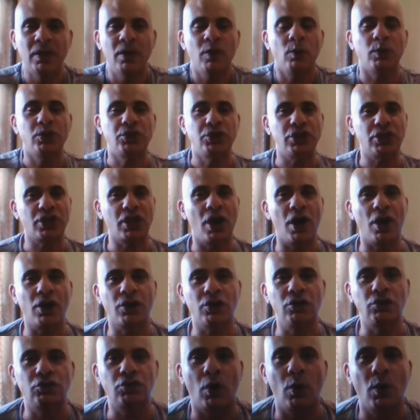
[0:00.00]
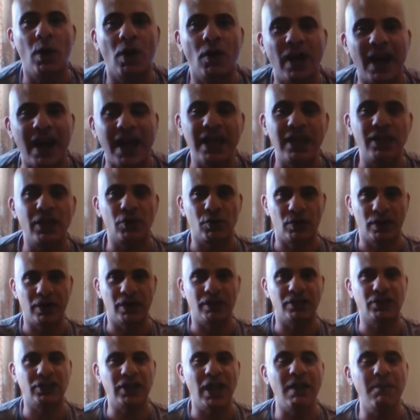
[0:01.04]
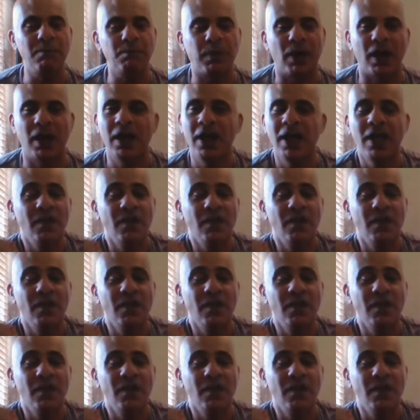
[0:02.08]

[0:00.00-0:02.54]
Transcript: When she can't control her anger and her temper.